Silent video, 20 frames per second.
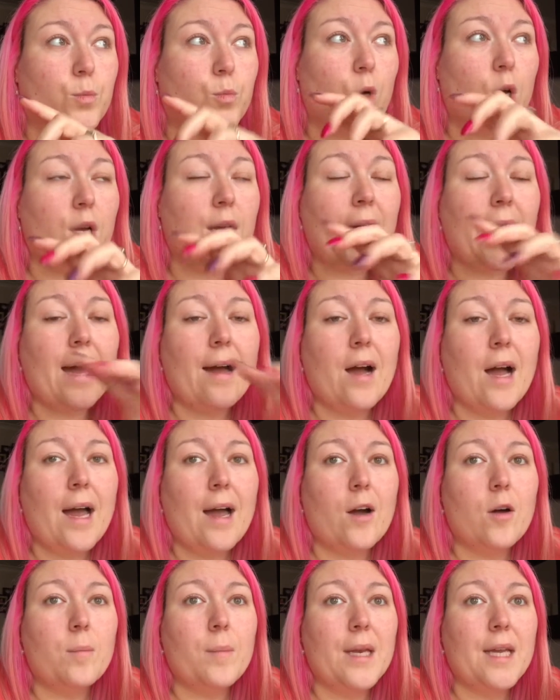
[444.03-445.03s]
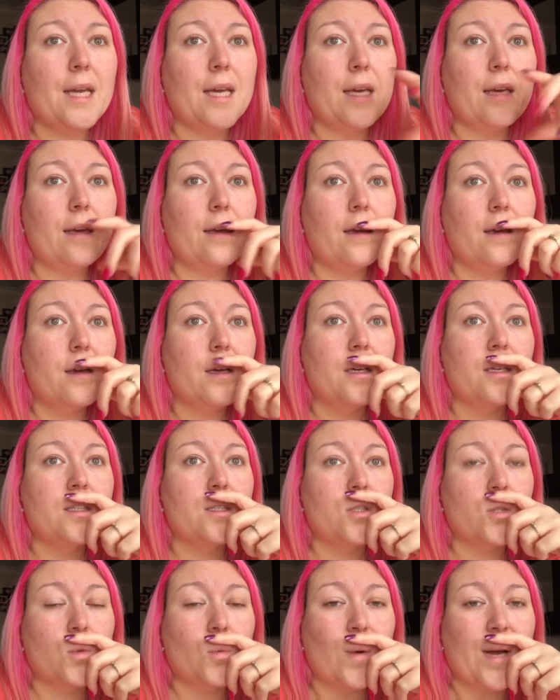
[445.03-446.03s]
work out how many
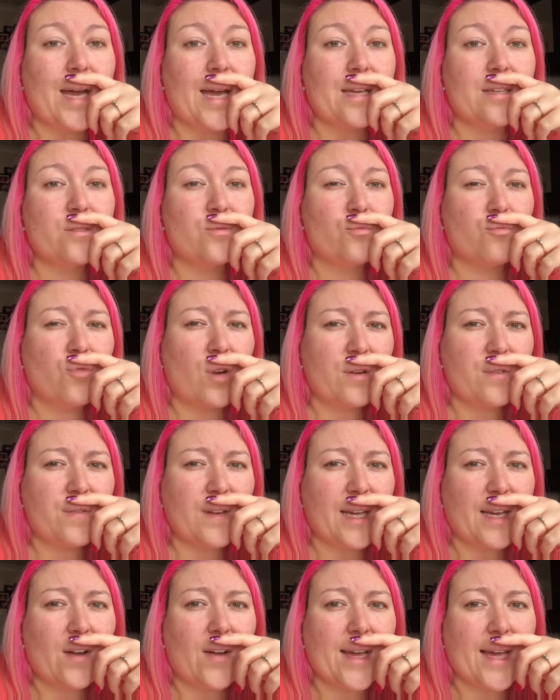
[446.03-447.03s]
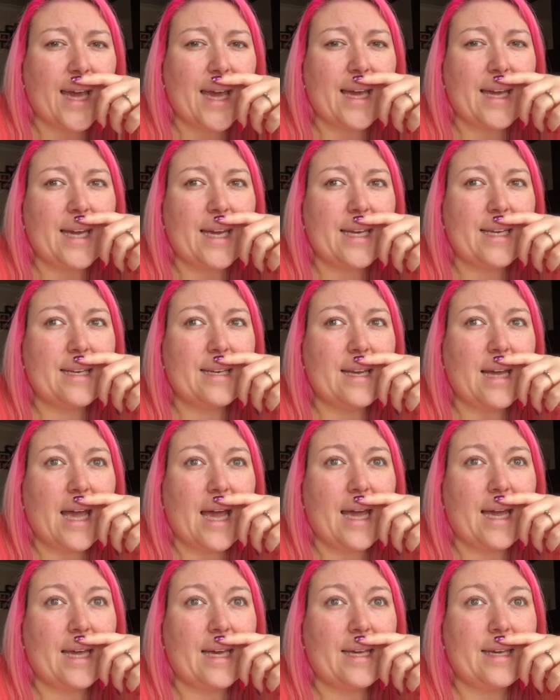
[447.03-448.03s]
squares roughly I get in
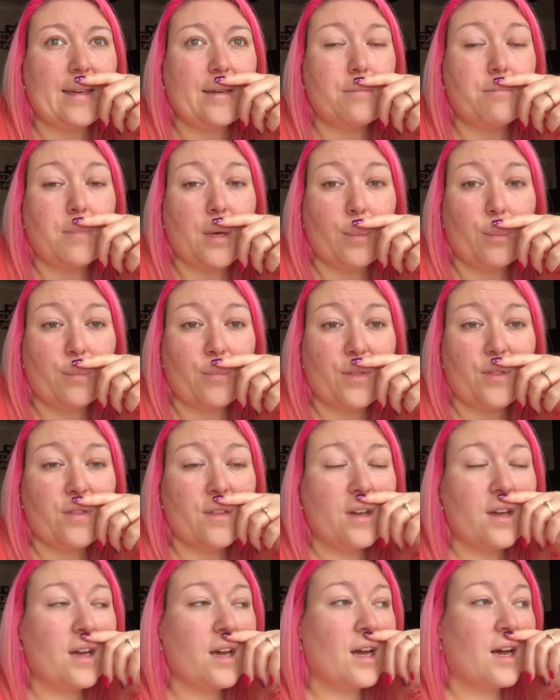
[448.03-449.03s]
a month,